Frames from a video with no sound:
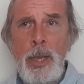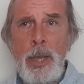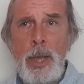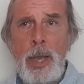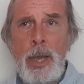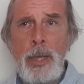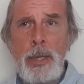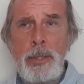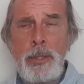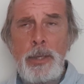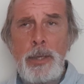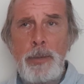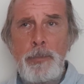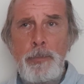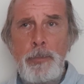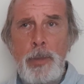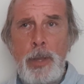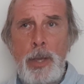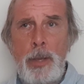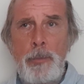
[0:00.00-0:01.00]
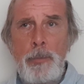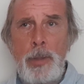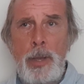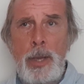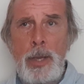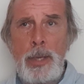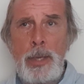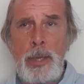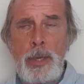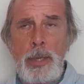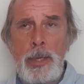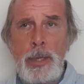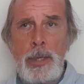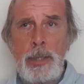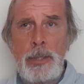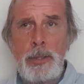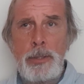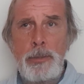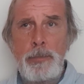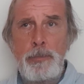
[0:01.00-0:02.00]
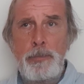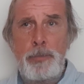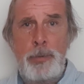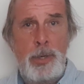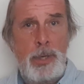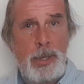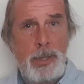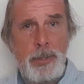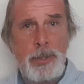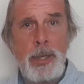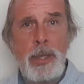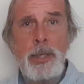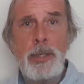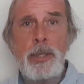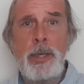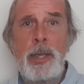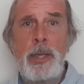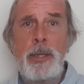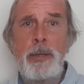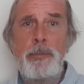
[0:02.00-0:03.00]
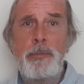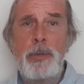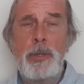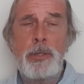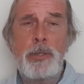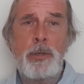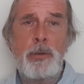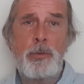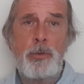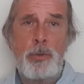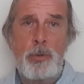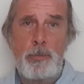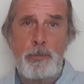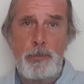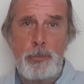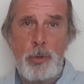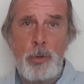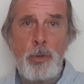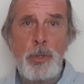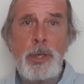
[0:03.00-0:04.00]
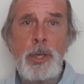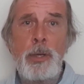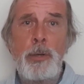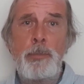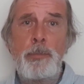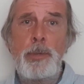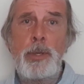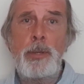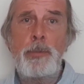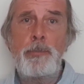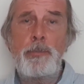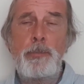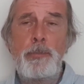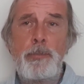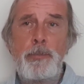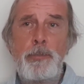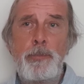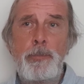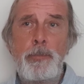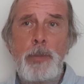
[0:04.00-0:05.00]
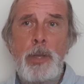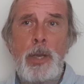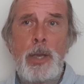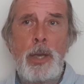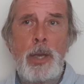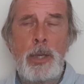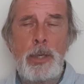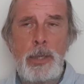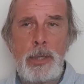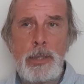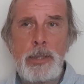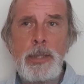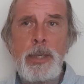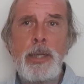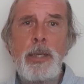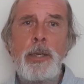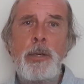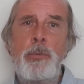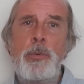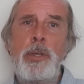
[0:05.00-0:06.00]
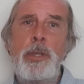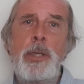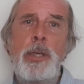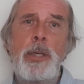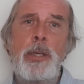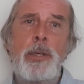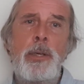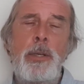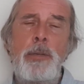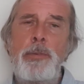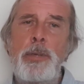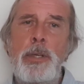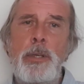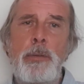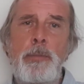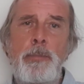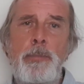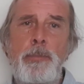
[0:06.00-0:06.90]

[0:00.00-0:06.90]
And I had prayed that night, I said, God help me, and he had taken away that craving.